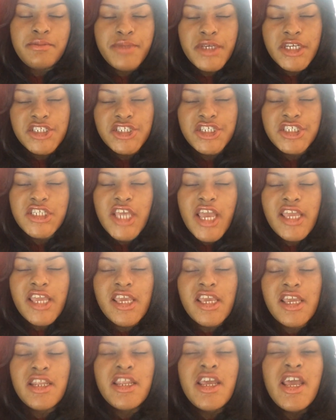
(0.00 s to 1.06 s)
picture
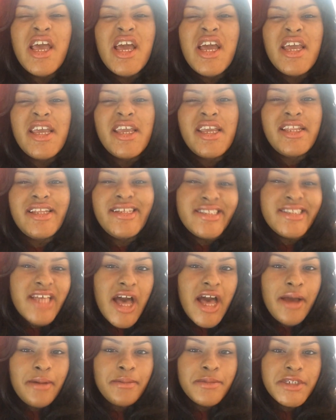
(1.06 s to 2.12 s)
taken
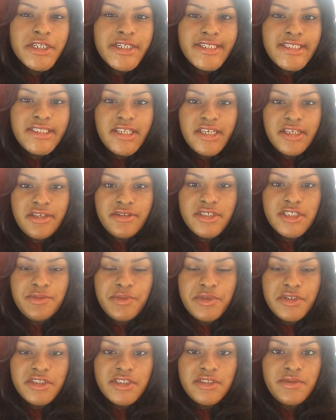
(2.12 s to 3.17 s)
anytime during the
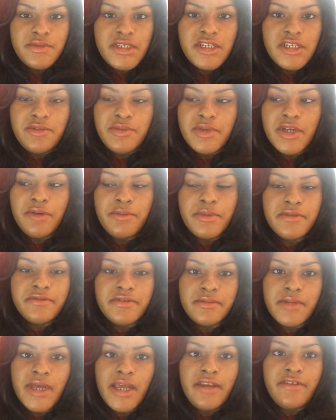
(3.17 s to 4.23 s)
experience week. It'll be open
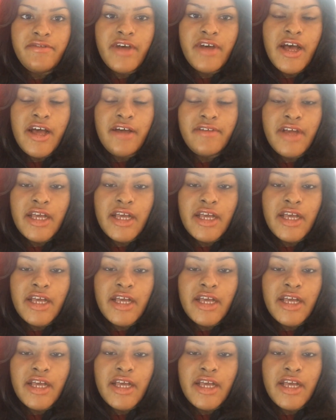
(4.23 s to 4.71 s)
from 9 to 5.